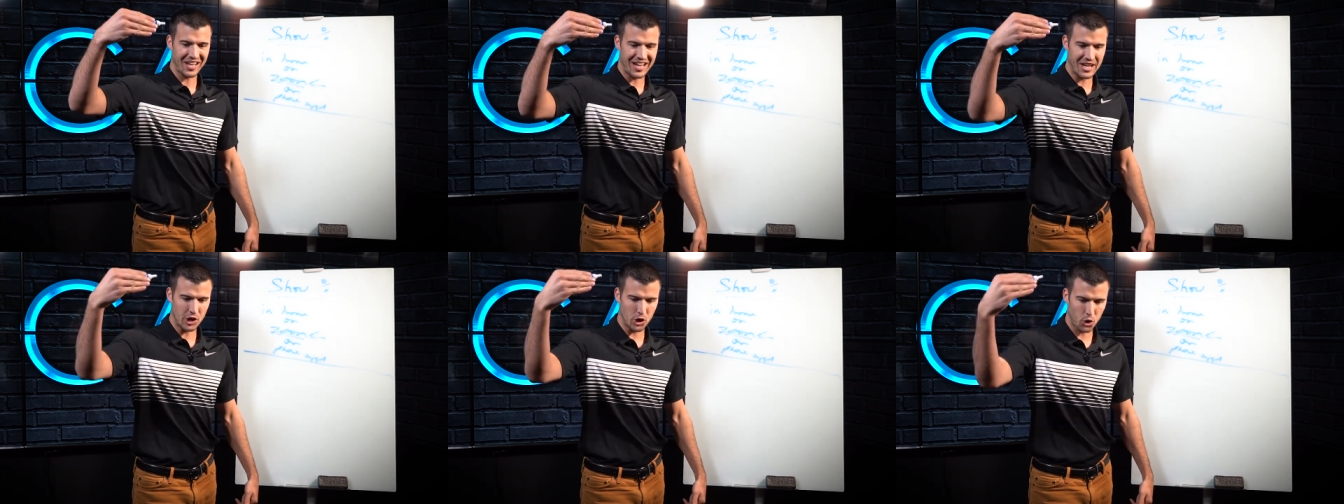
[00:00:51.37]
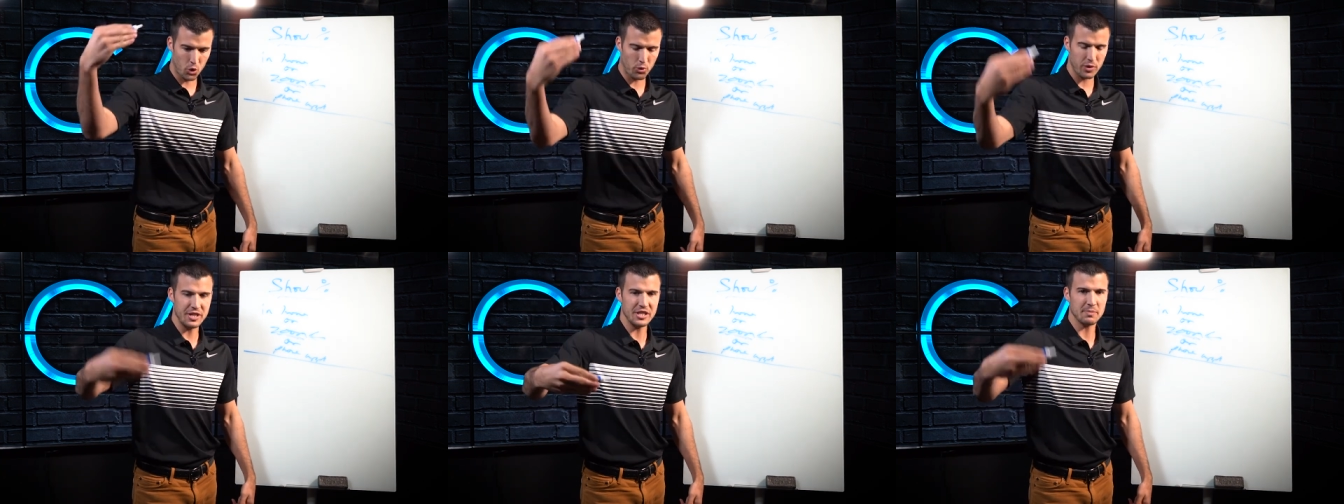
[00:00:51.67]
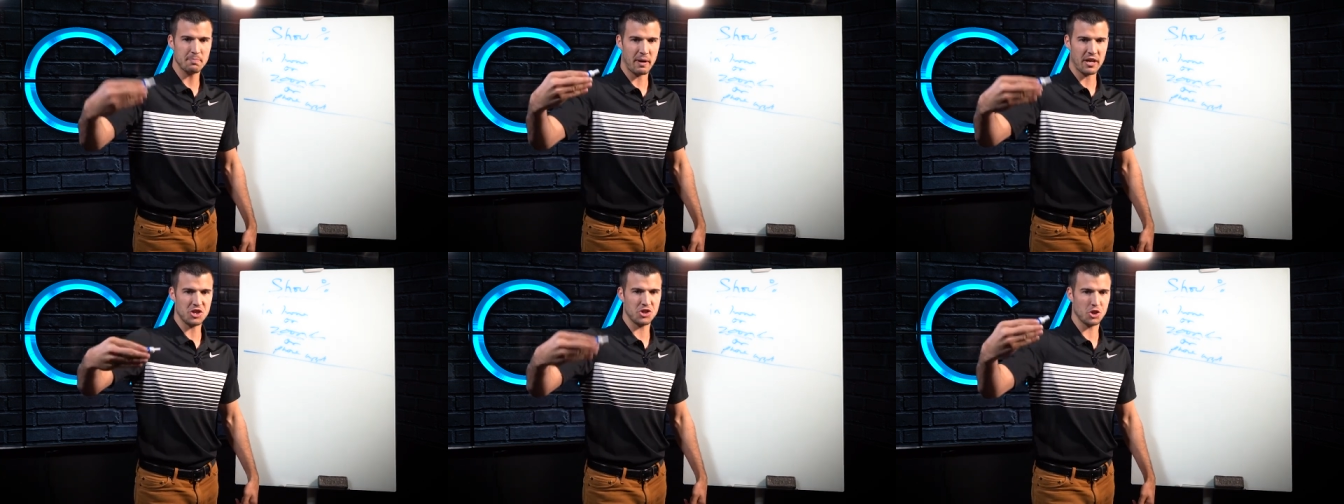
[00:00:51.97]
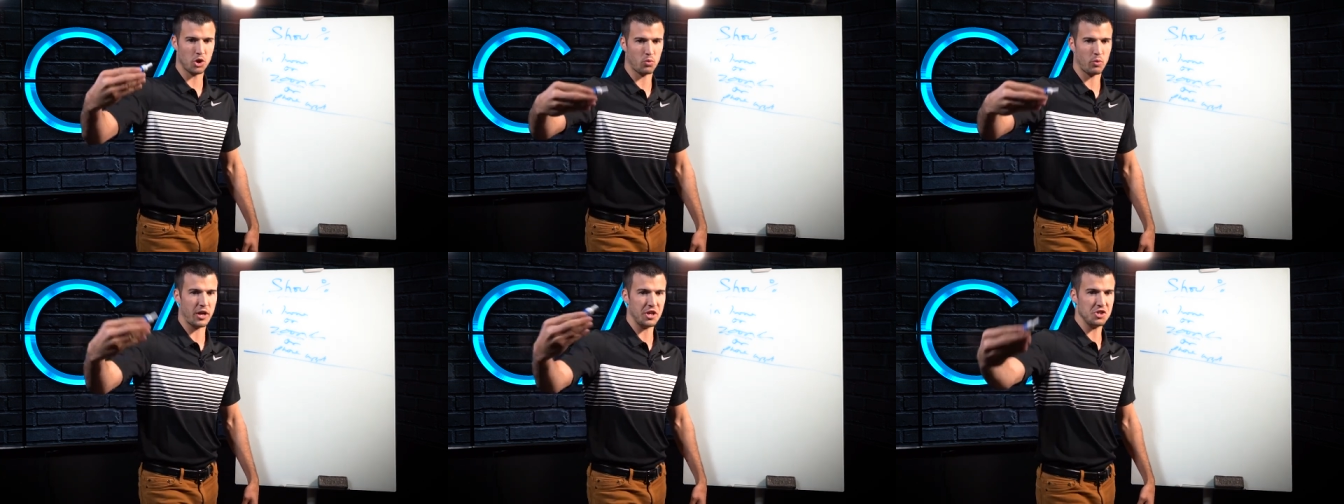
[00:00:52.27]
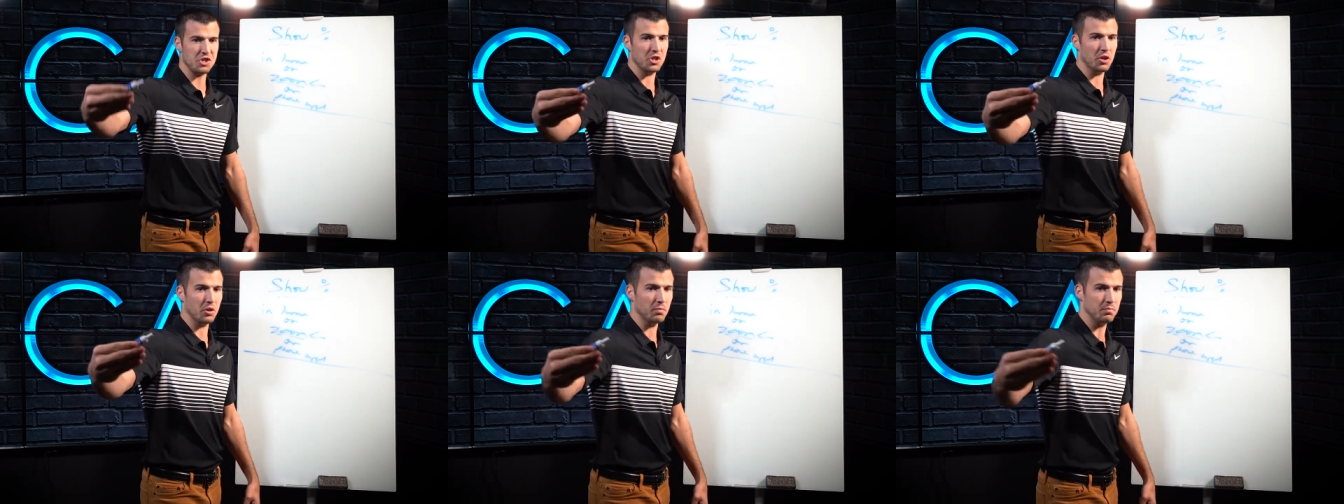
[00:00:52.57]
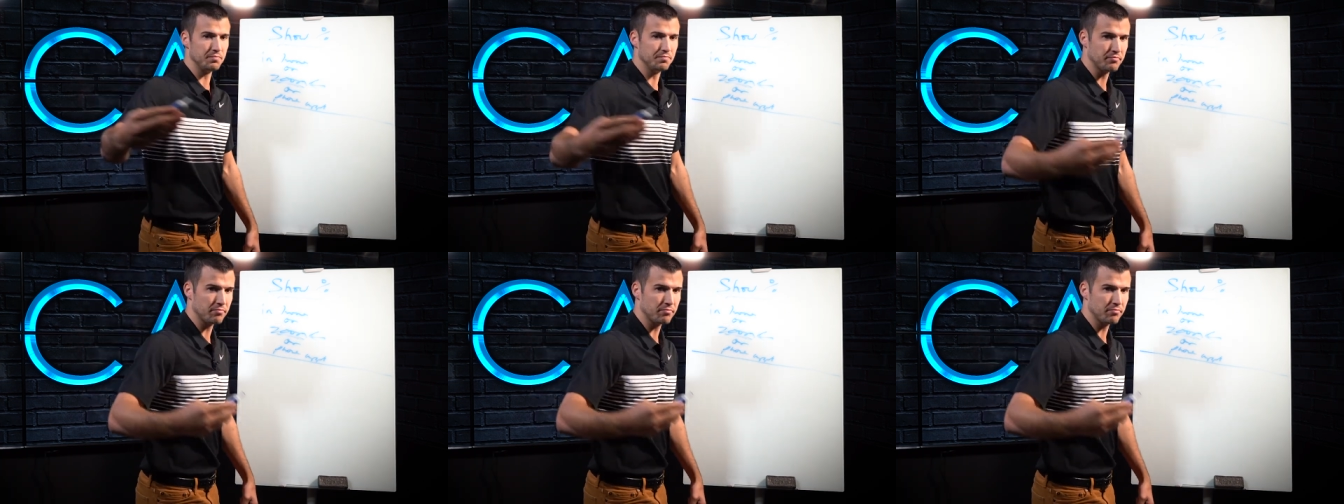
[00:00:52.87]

increase my show ratio.